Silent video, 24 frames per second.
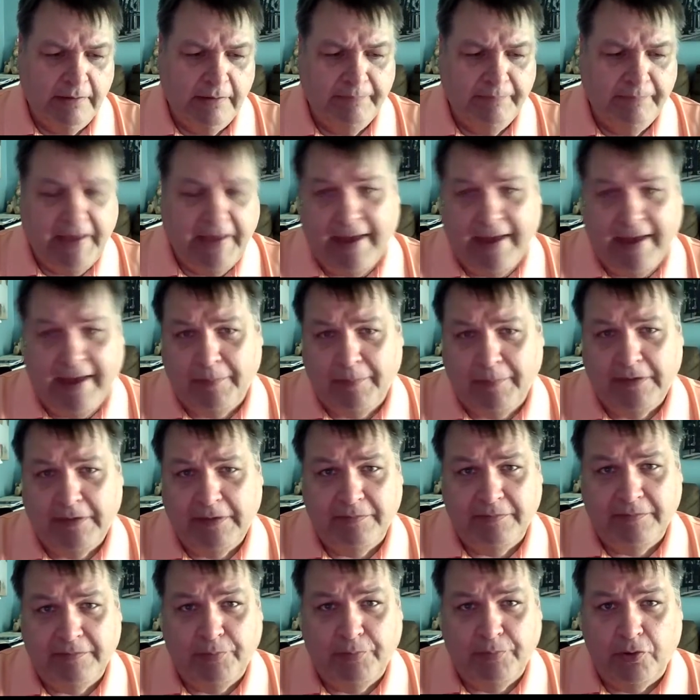The
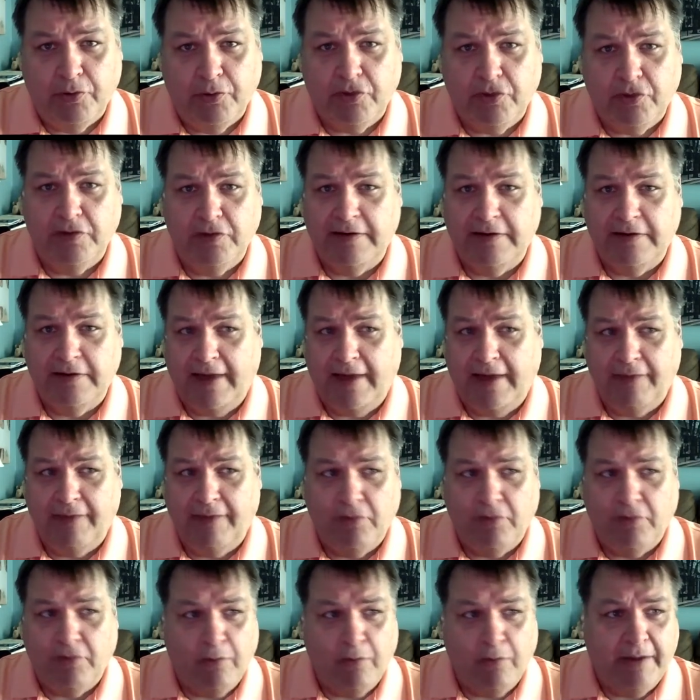happiness book, you need to have
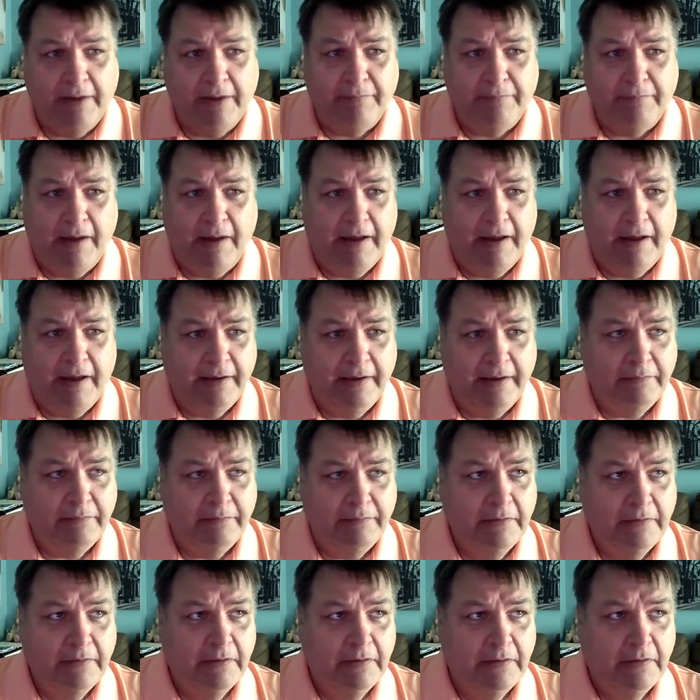it read by
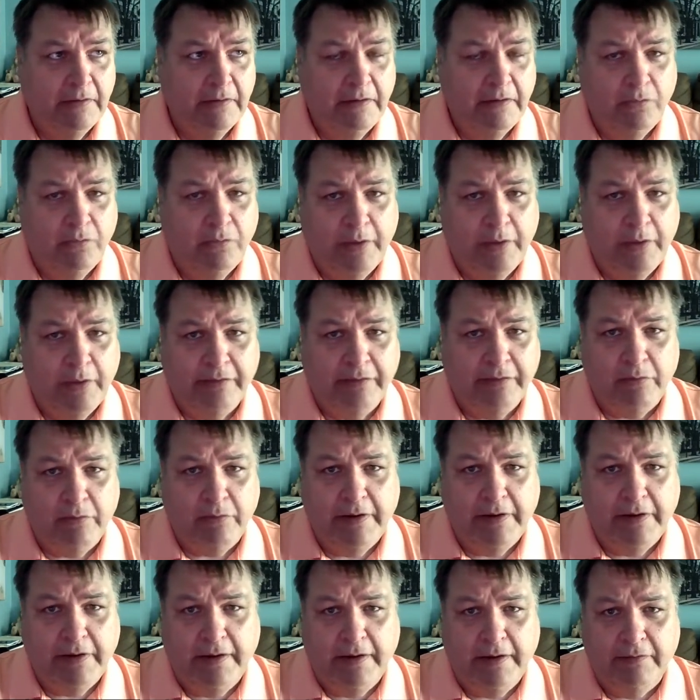week
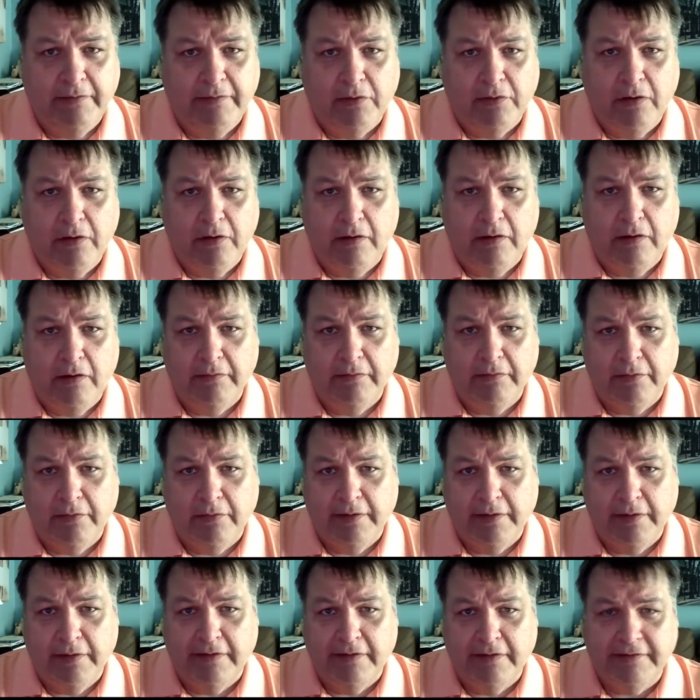3. There
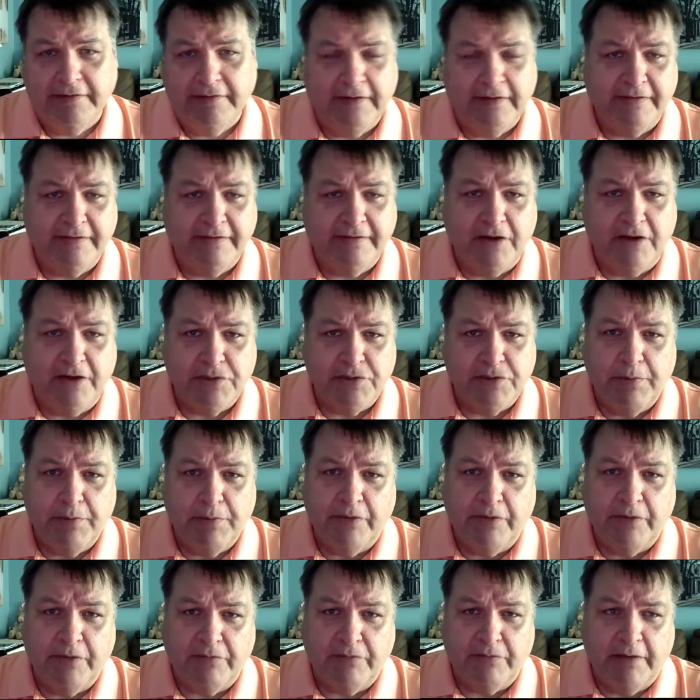is a discussion
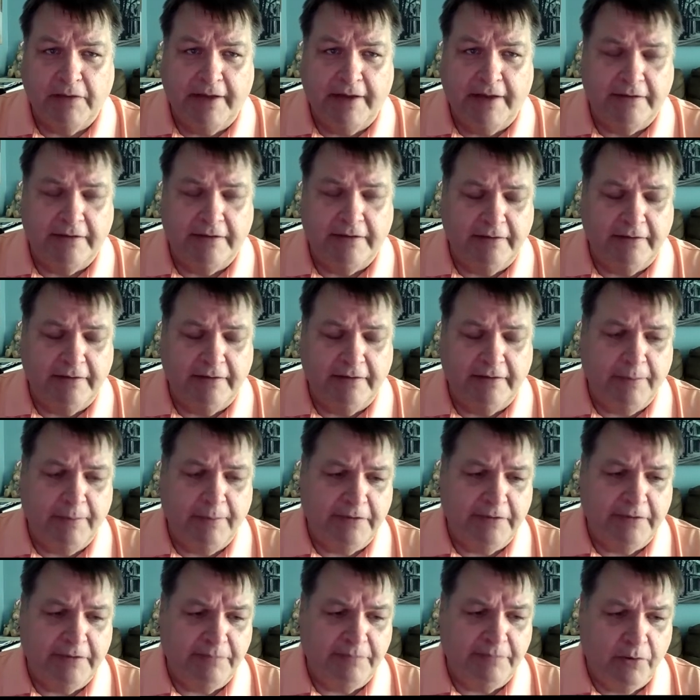post related to the
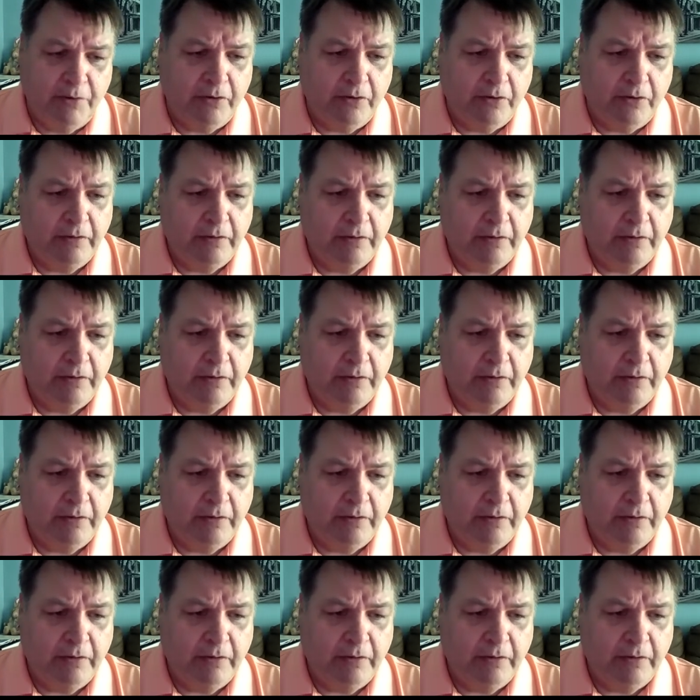happiness book.